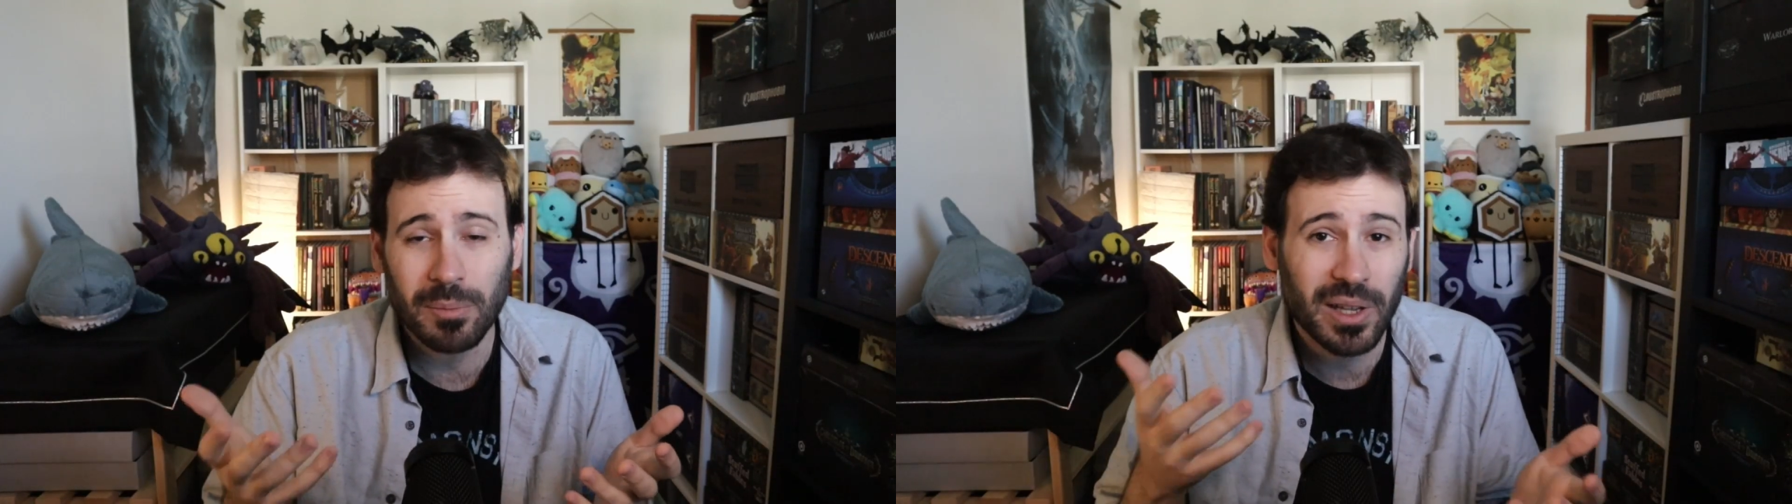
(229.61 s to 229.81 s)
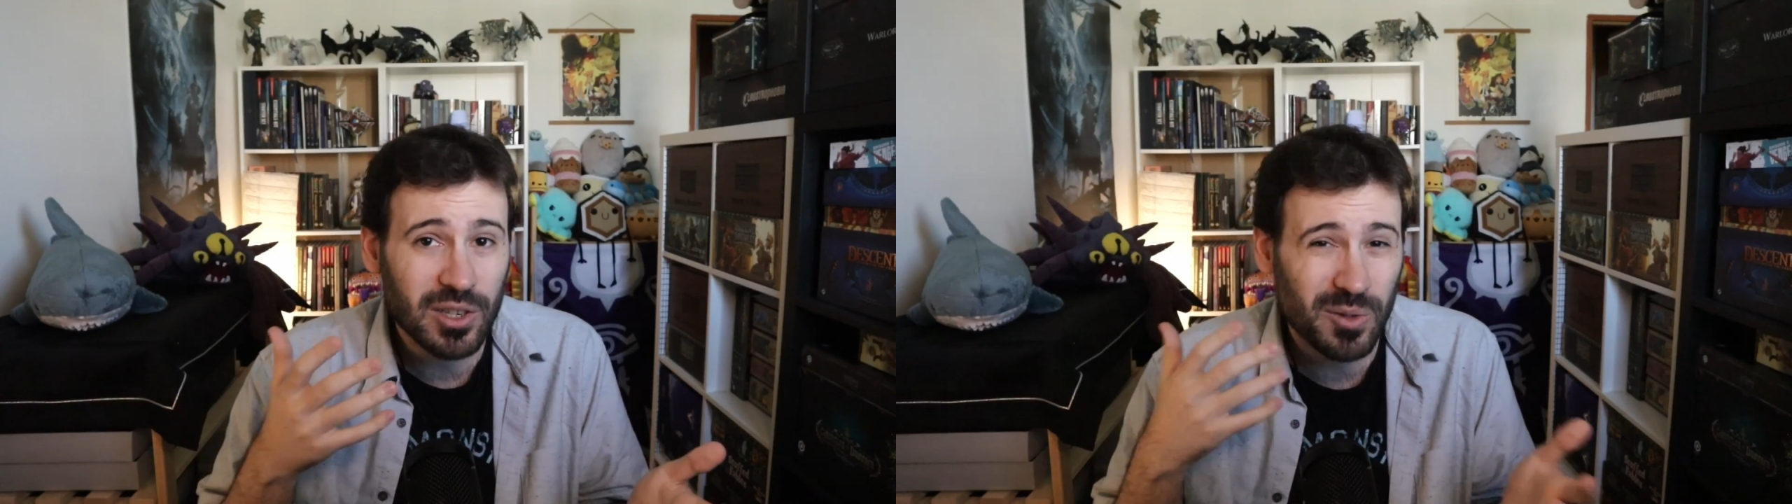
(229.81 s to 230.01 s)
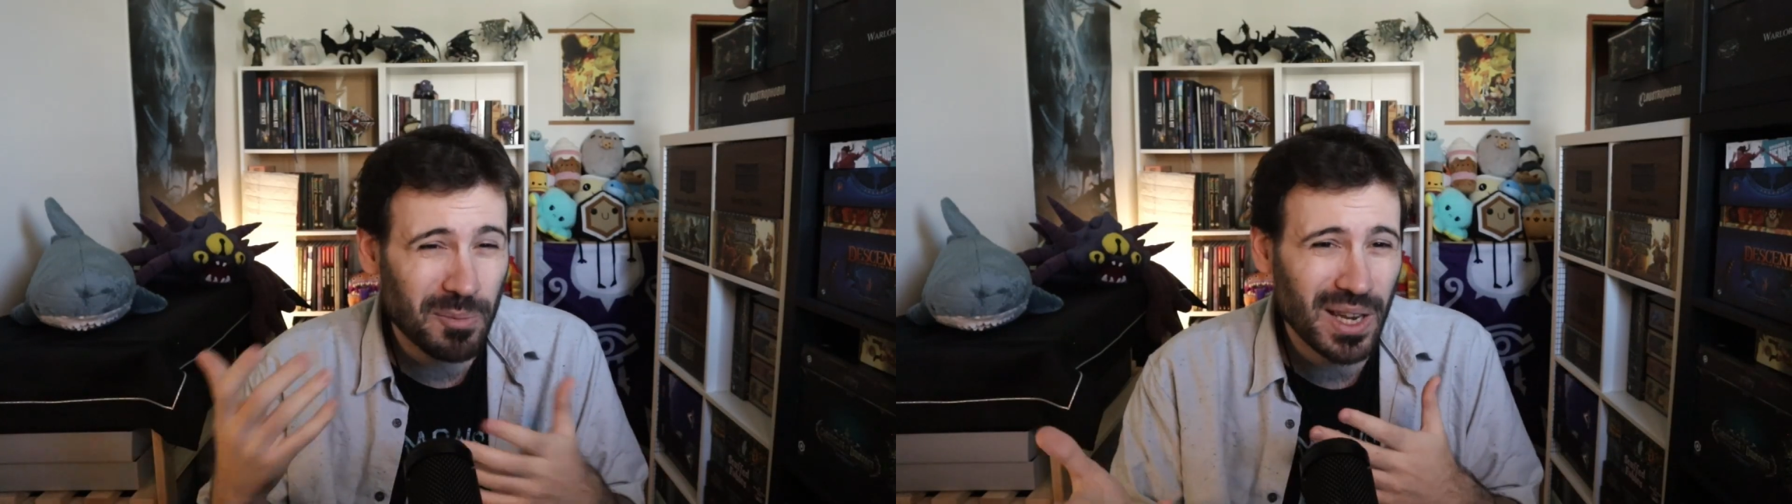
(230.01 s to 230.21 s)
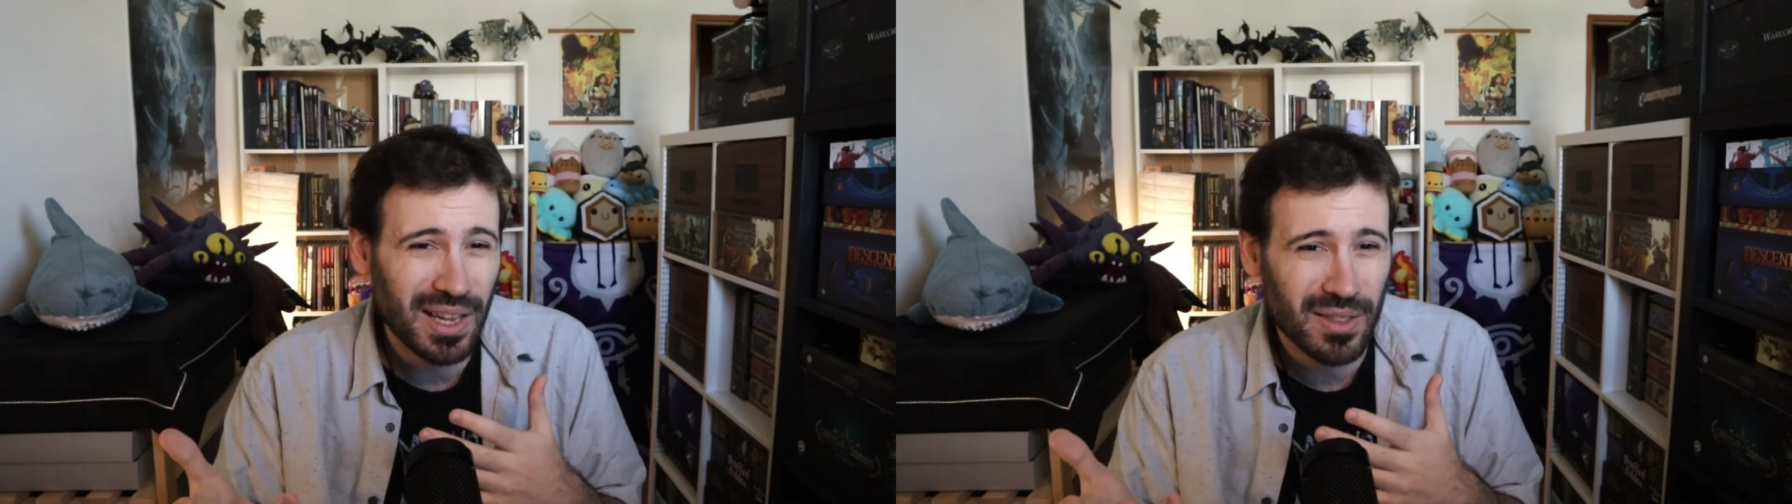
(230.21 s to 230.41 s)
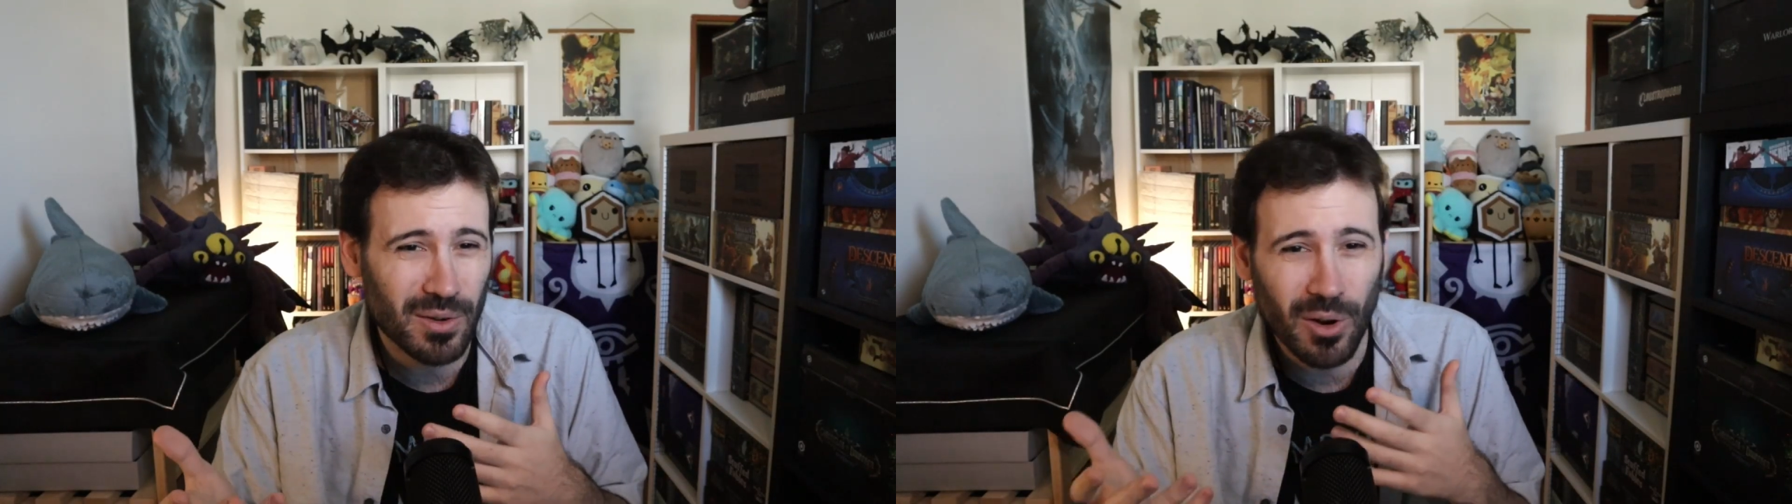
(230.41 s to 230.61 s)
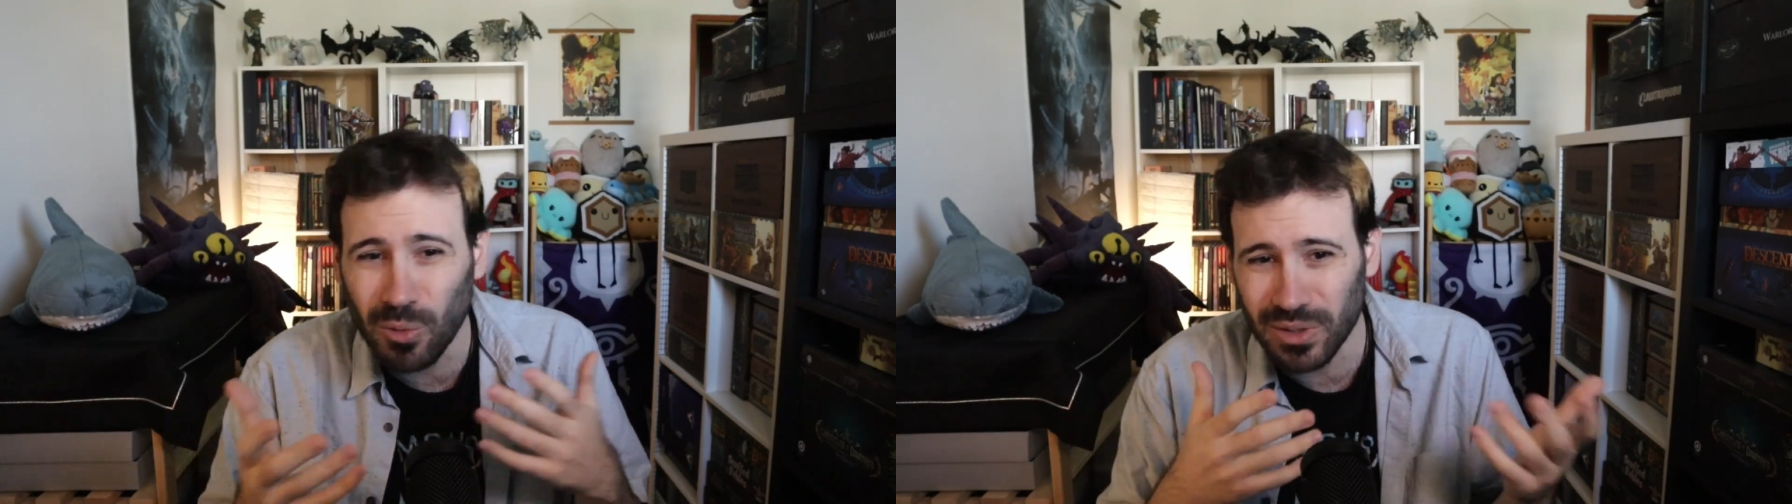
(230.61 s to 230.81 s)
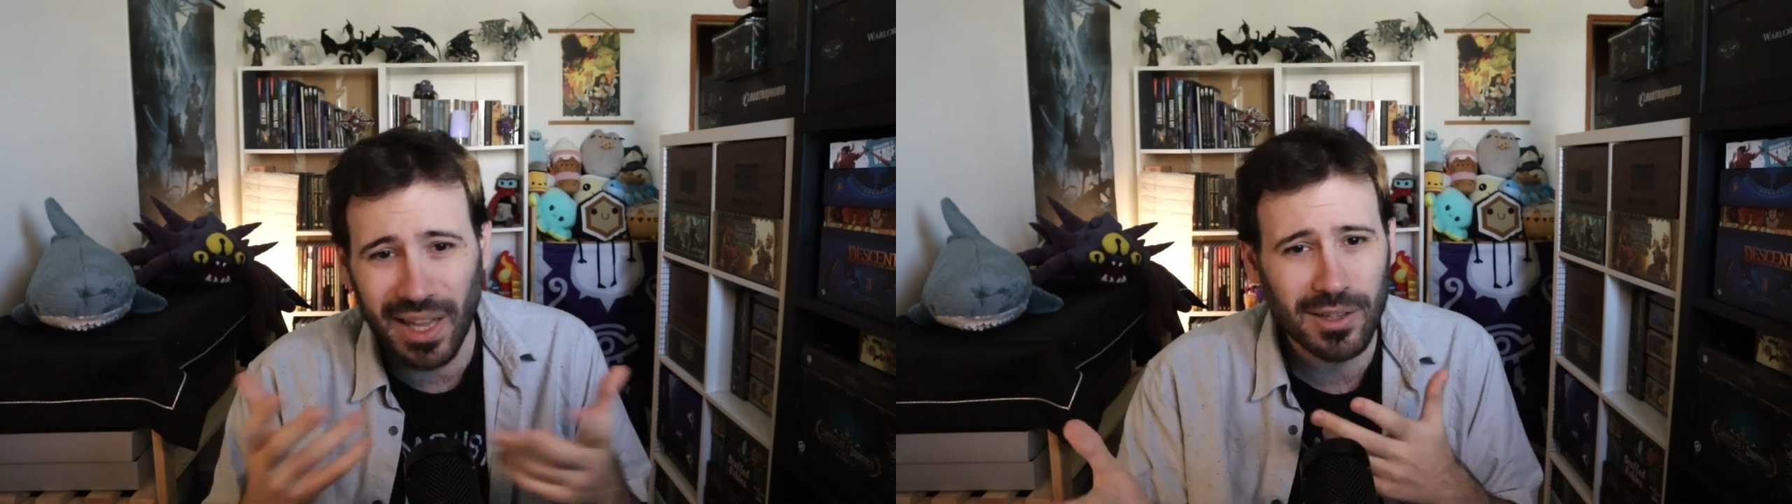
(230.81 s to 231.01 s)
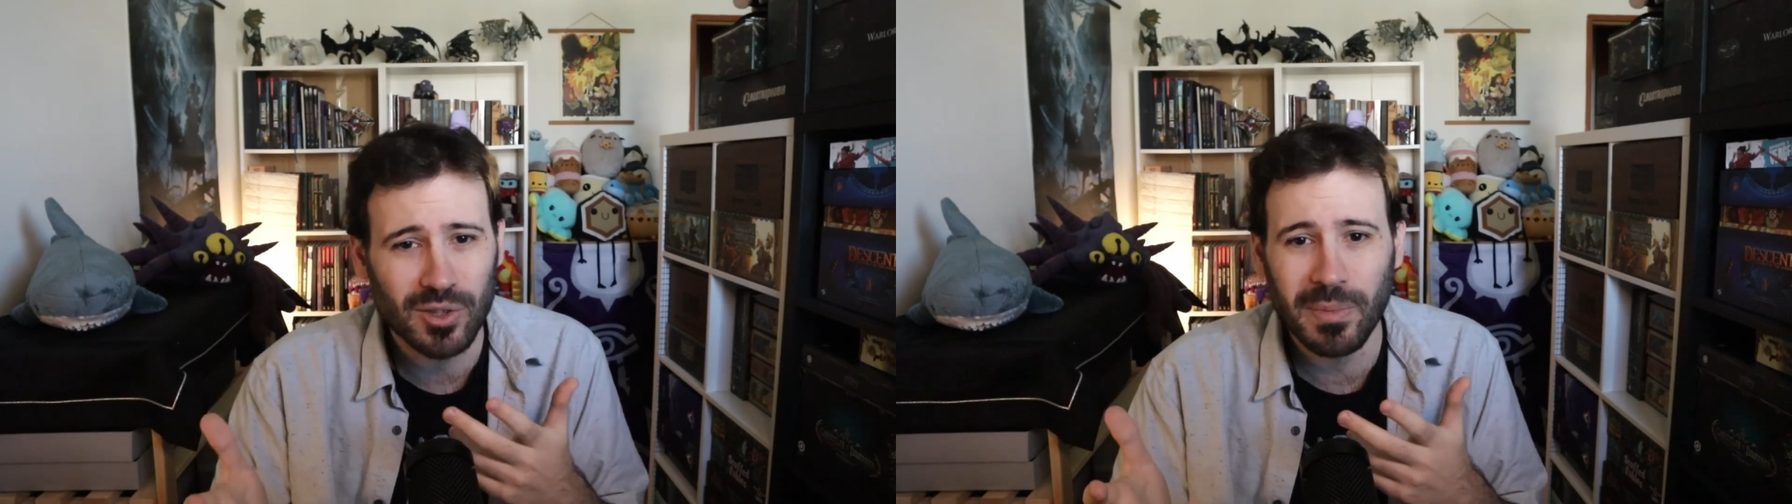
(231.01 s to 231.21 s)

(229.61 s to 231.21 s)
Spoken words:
players spinning their own tales